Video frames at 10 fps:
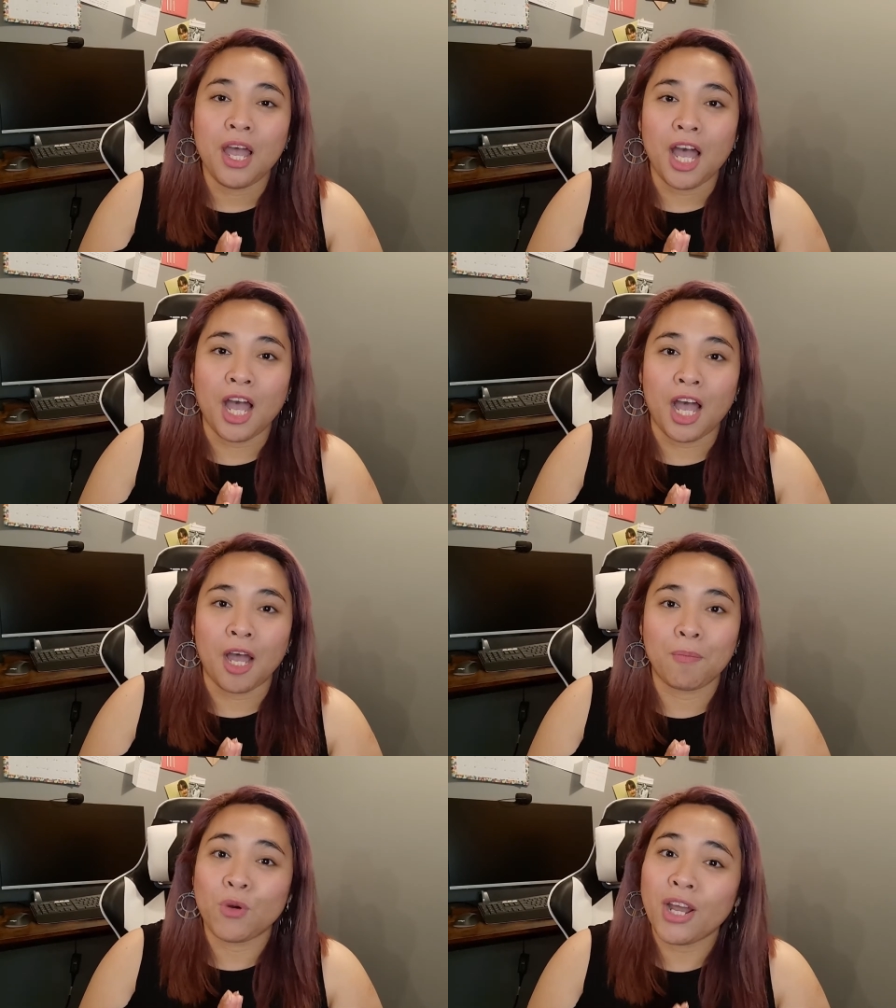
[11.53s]

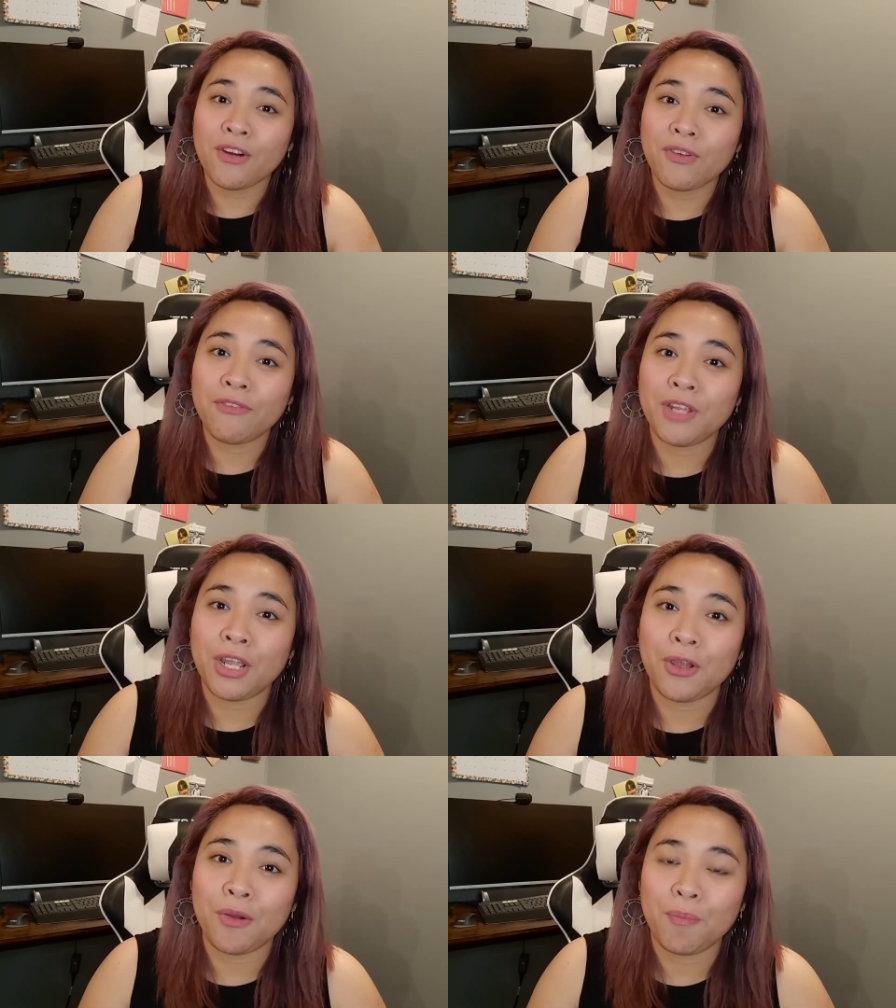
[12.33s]
a product
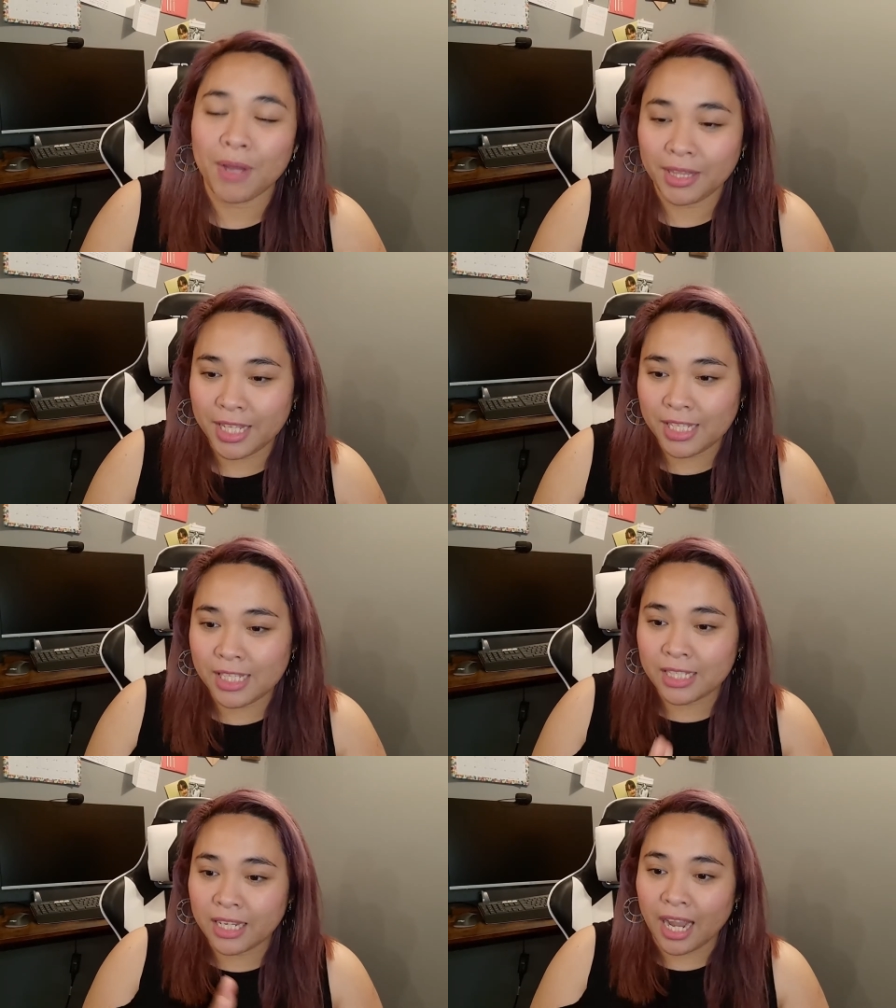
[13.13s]
review but this
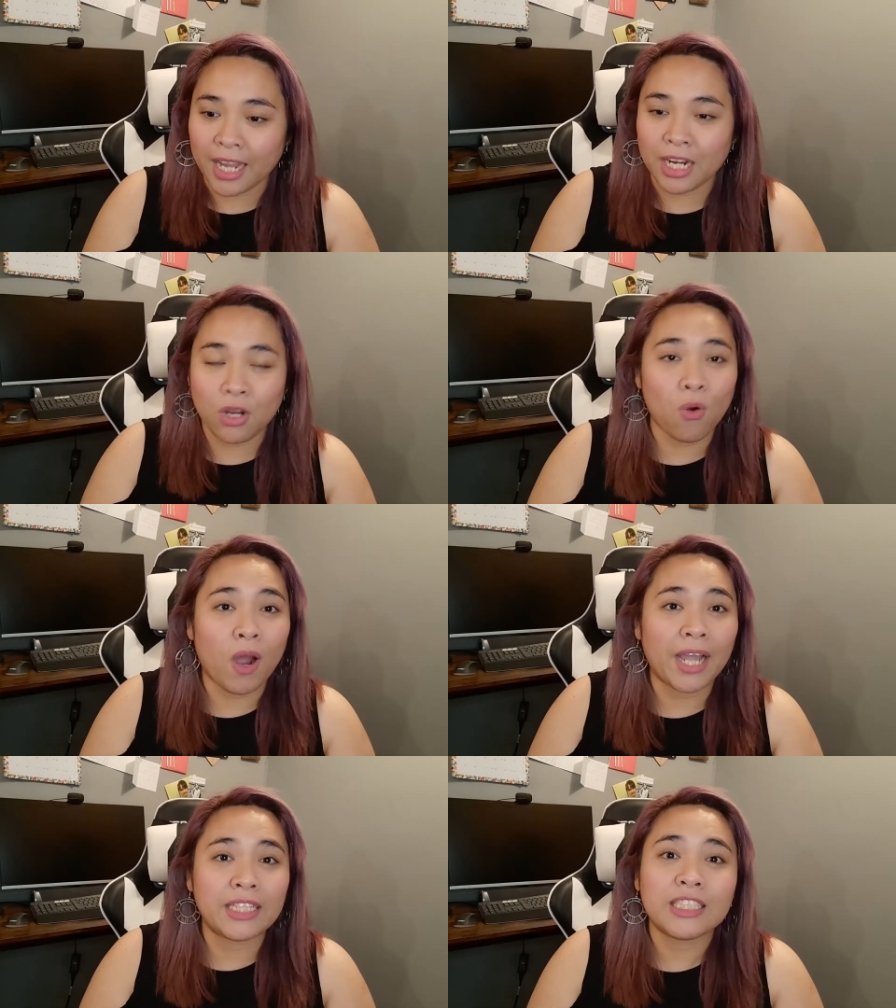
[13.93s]
is kind of
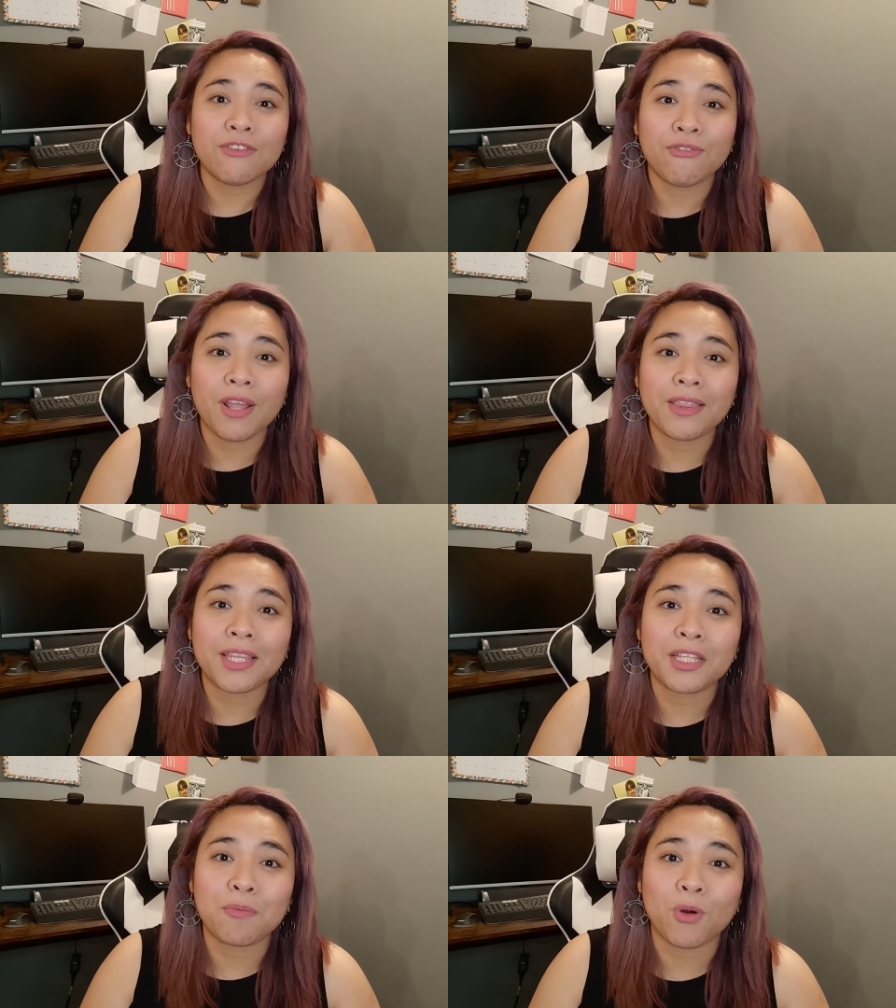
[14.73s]
quite different
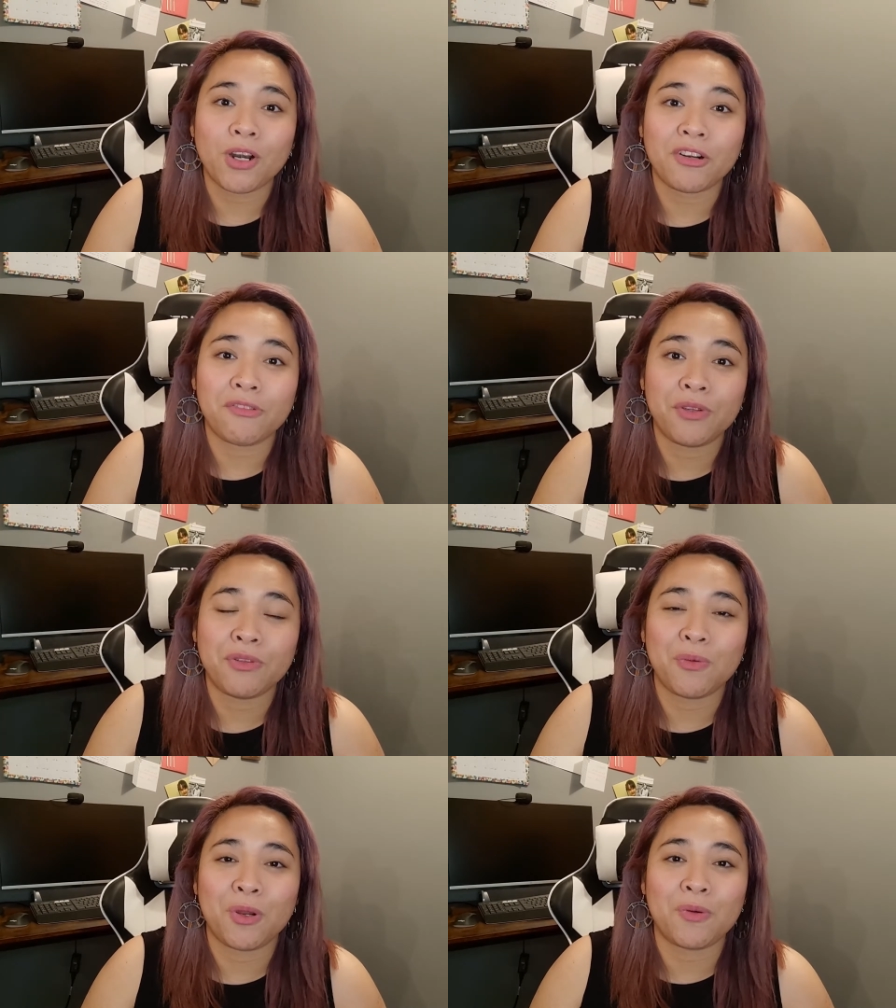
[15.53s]
than the product review
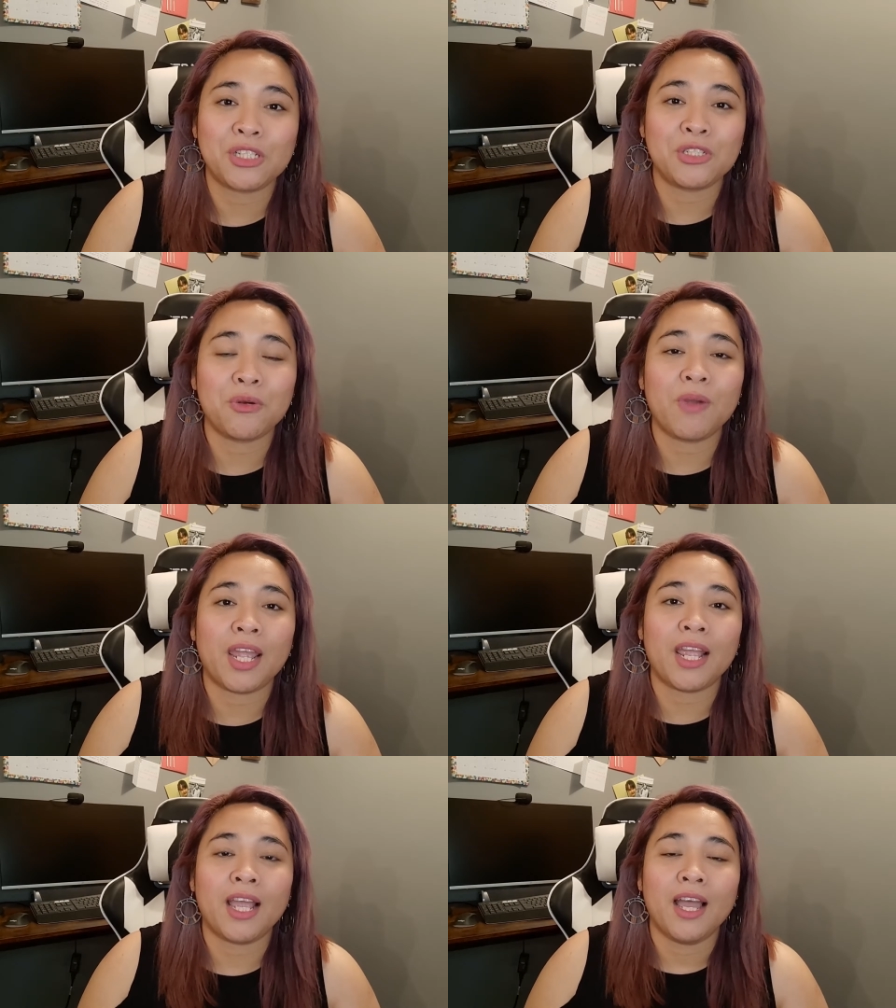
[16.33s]
that we were
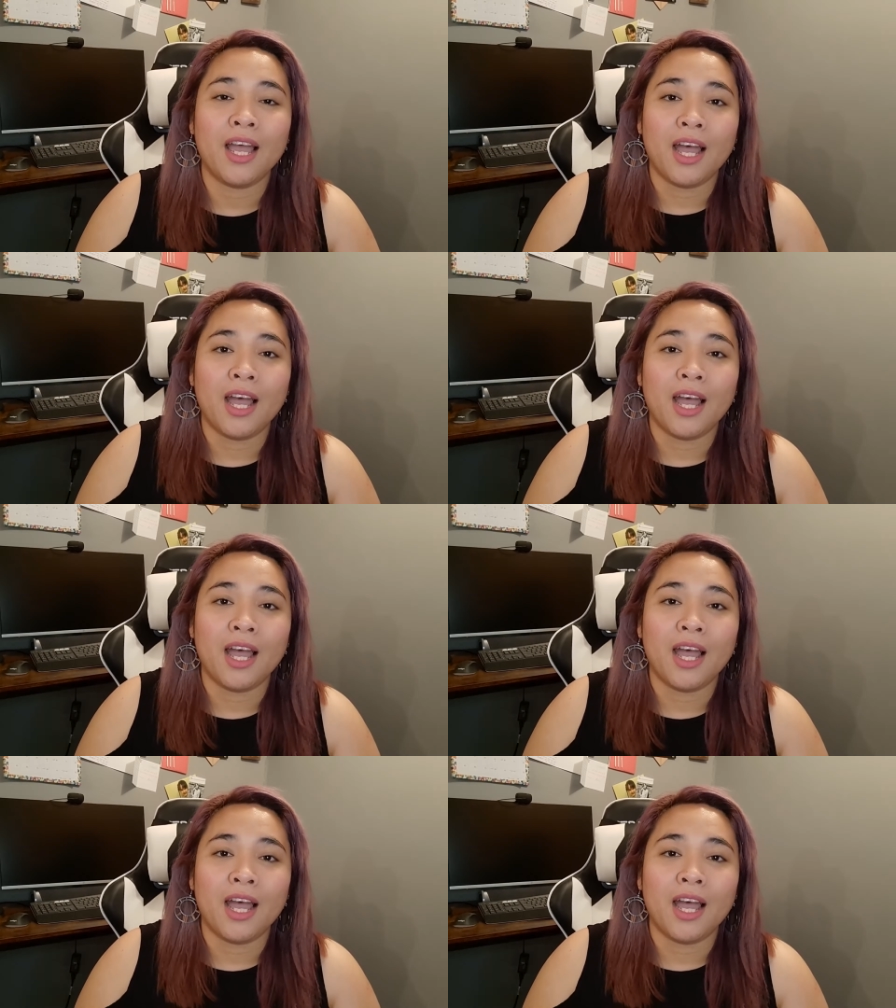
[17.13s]
doing.